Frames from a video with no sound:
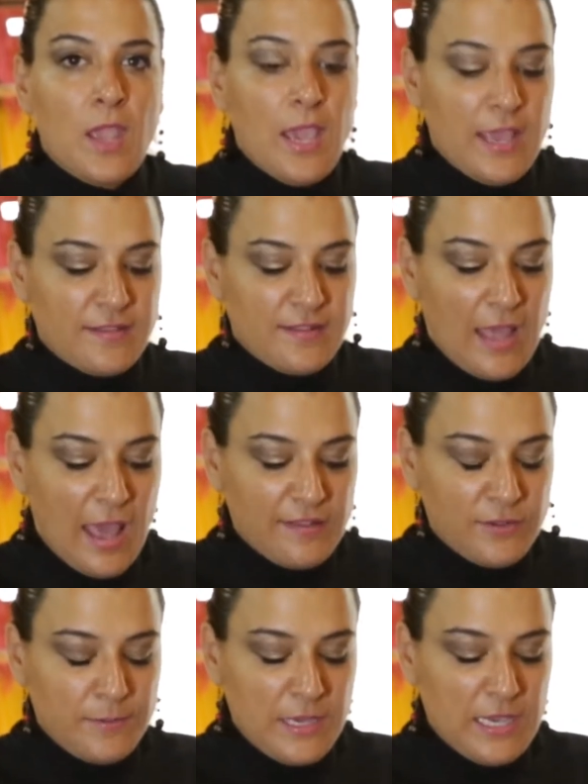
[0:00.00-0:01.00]
it has
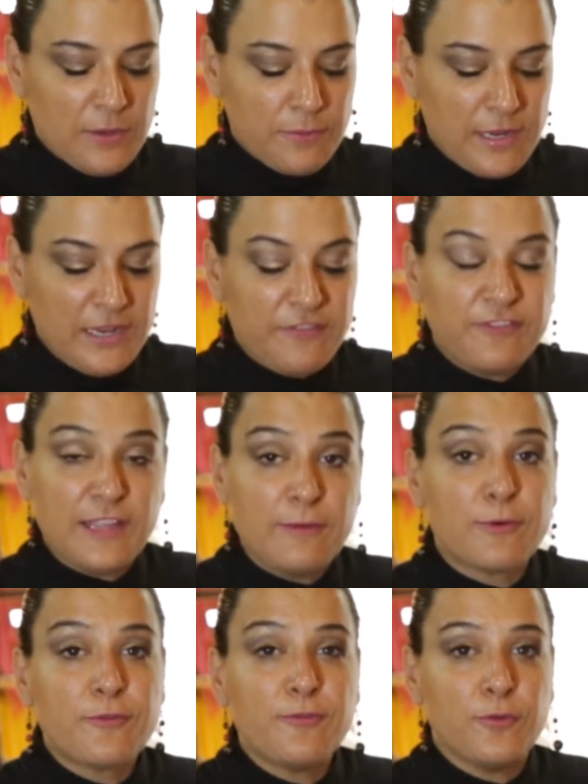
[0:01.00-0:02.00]
to be really
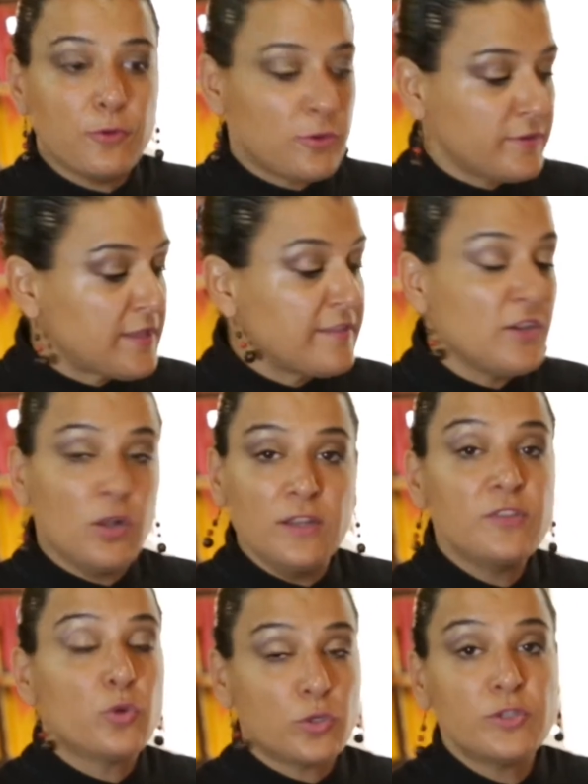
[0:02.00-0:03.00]
flavorful, because that's the
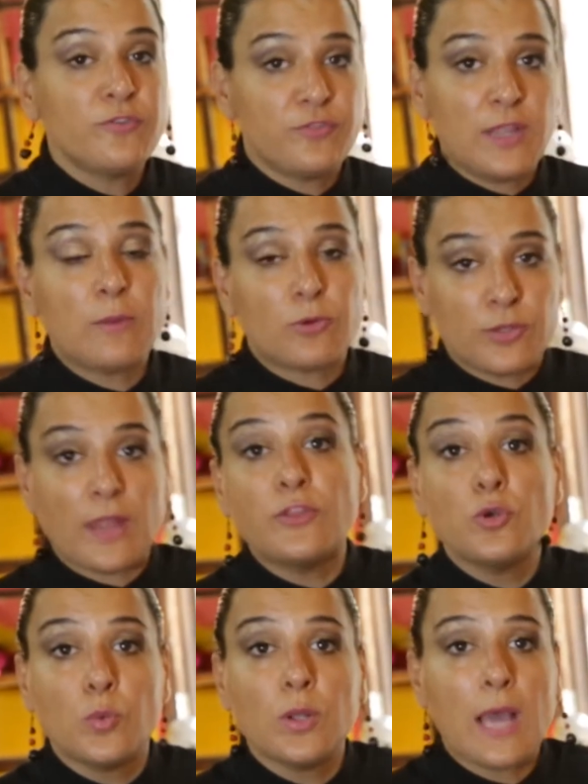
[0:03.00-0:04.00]
only source of flavor that
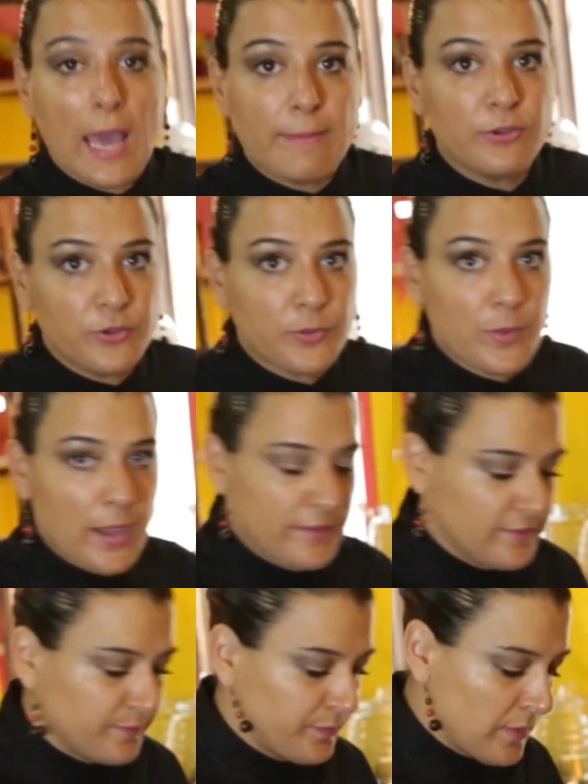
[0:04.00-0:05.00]
you will have in your
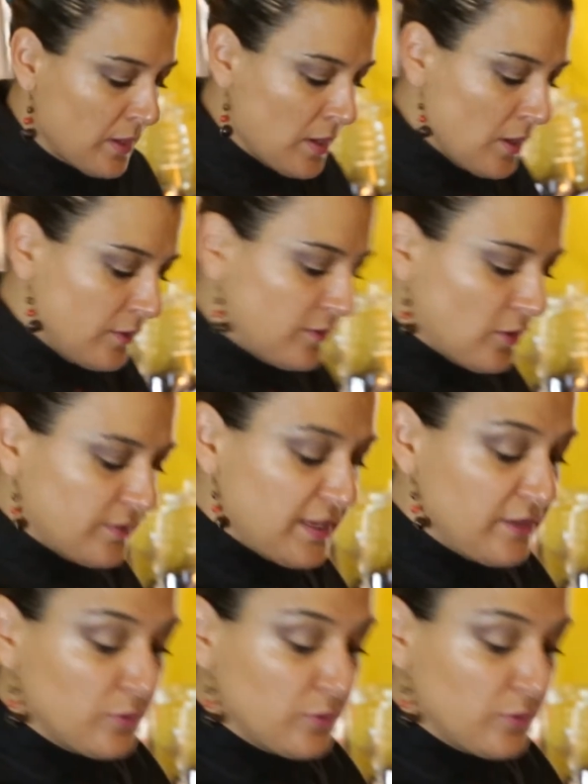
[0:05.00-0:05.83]
rice. So this